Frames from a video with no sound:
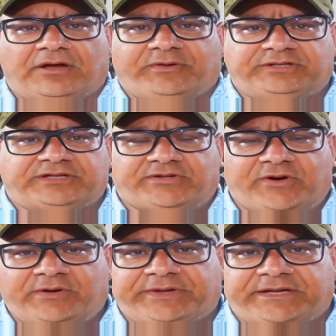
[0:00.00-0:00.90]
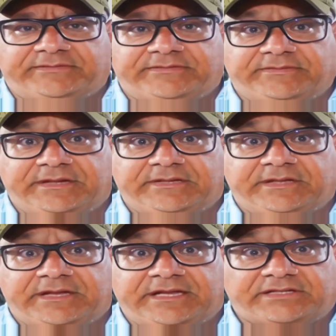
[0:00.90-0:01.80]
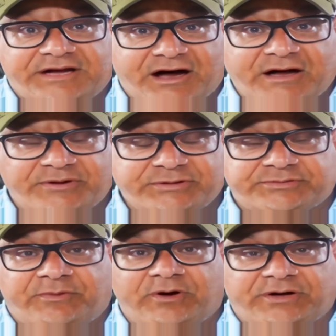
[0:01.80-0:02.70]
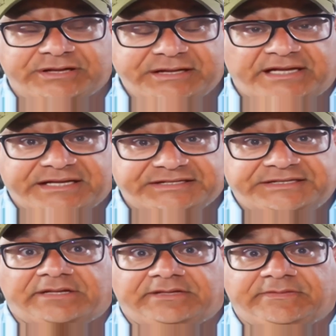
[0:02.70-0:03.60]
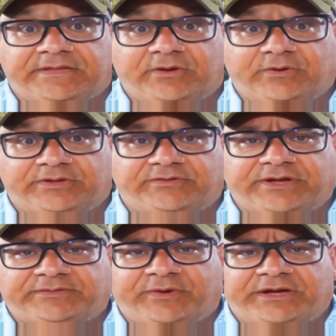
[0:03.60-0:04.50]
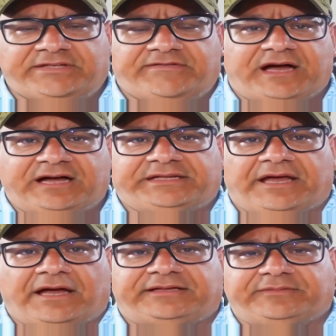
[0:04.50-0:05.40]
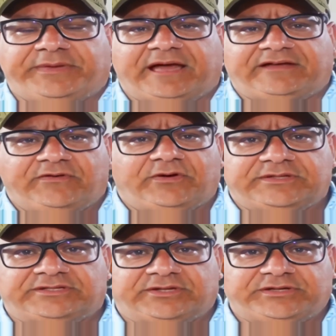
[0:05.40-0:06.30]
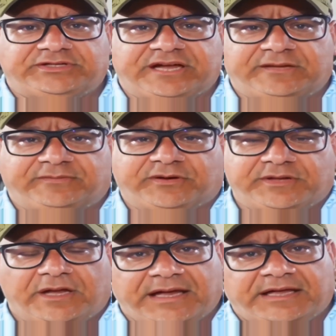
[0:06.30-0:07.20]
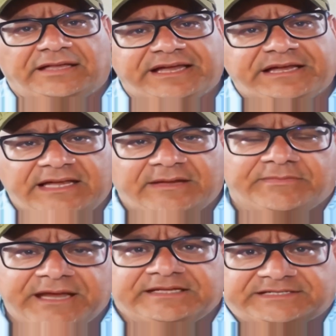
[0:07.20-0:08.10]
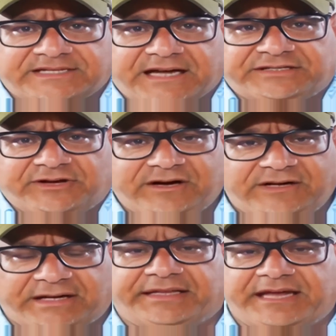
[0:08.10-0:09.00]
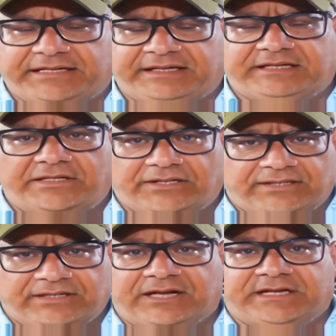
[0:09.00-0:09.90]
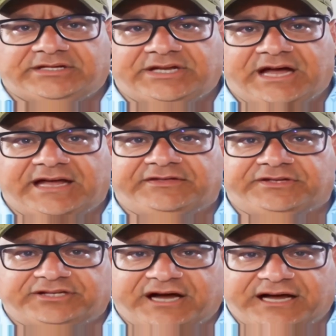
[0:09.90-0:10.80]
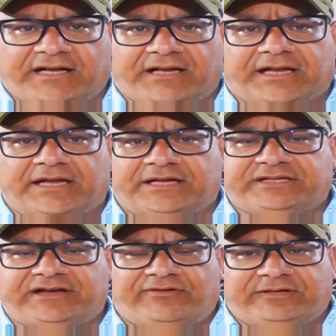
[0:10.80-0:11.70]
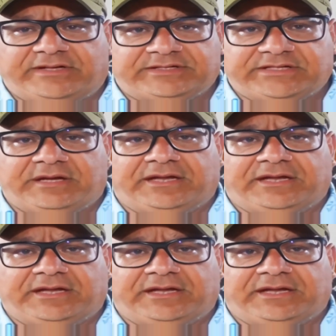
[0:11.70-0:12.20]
With the Scorpion, it's almost boringly easy. With 3 points of contact, the platform is so stable that hitting a man-sized target at that distance, shot after shot, is effortless.